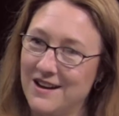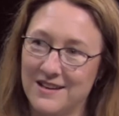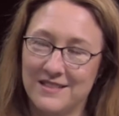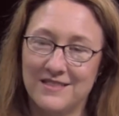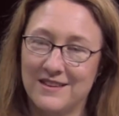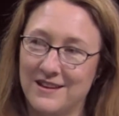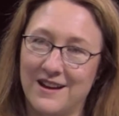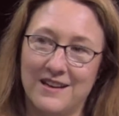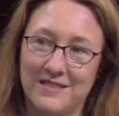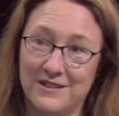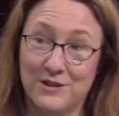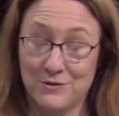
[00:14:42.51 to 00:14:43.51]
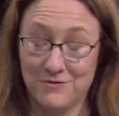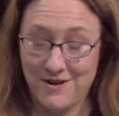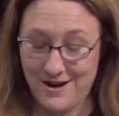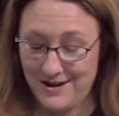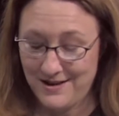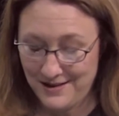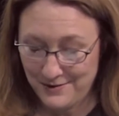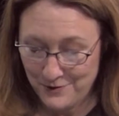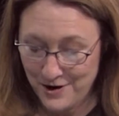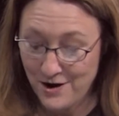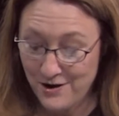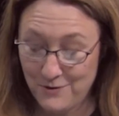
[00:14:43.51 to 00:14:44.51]
I think you're right. I think
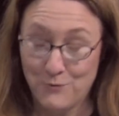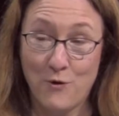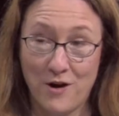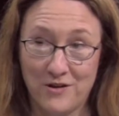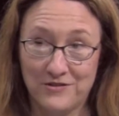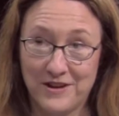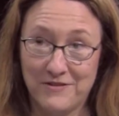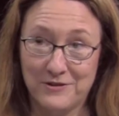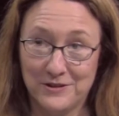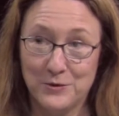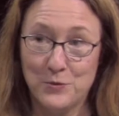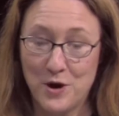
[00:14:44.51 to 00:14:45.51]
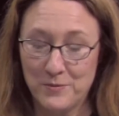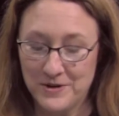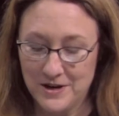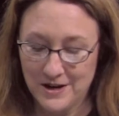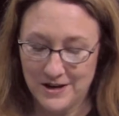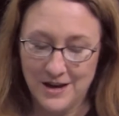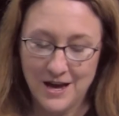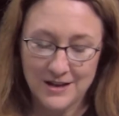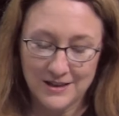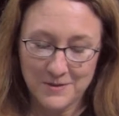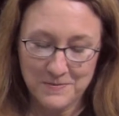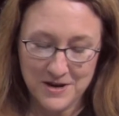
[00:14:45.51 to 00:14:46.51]
we are definitely well begun.
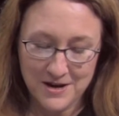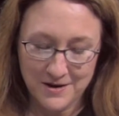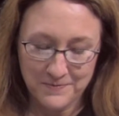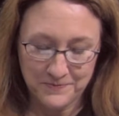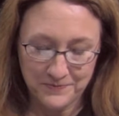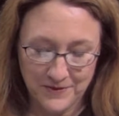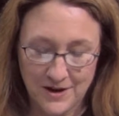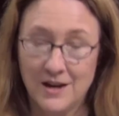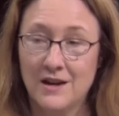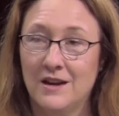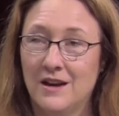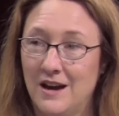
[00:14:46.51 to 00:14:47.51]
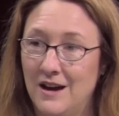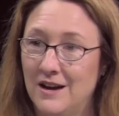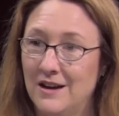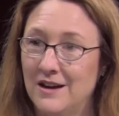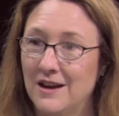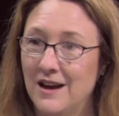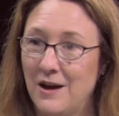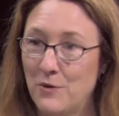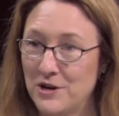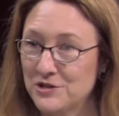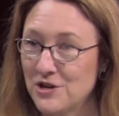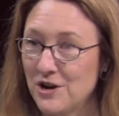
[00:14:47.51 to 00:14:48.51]
Let me, I
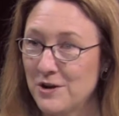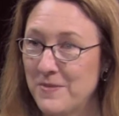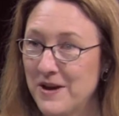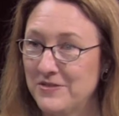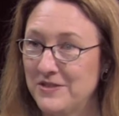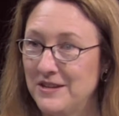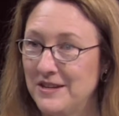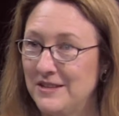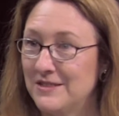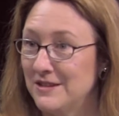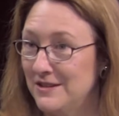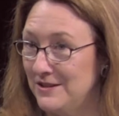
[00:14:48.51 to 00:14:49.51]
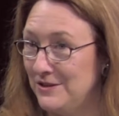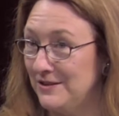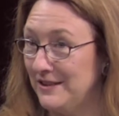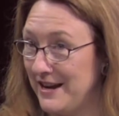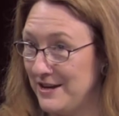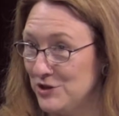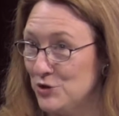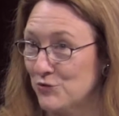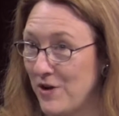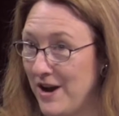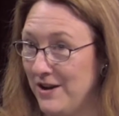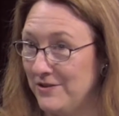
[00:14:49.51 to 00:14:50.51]
want to talk about the latest
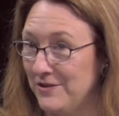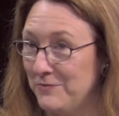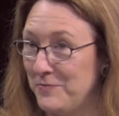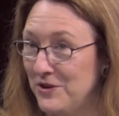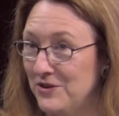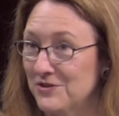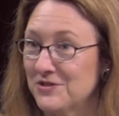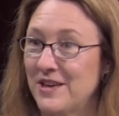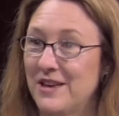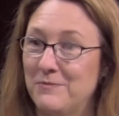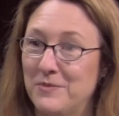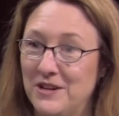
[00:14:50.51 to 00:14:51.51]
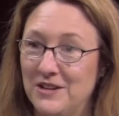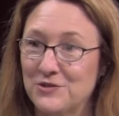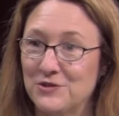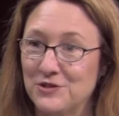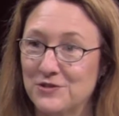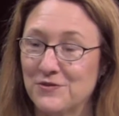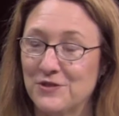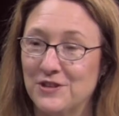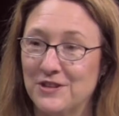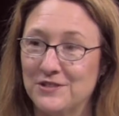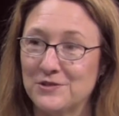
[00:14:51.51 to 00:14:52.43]
round of bills that have been introduced for the